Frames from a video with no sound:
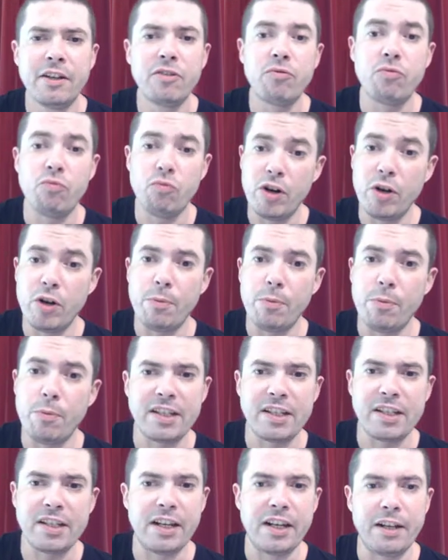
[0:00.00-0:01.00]
Real
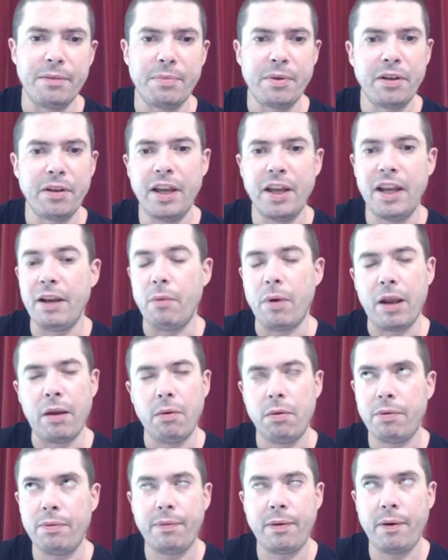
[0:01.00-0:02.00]
masculinity. But anyway,
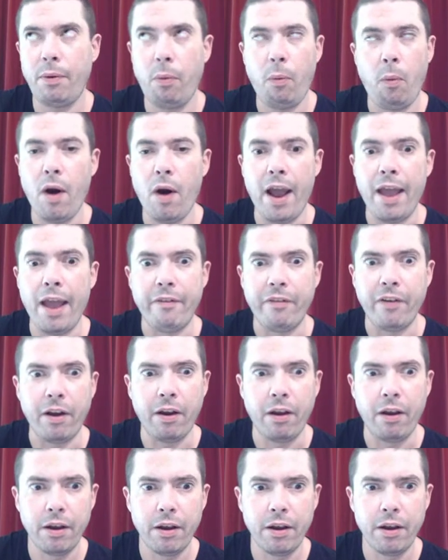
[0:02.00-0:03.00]
whatever.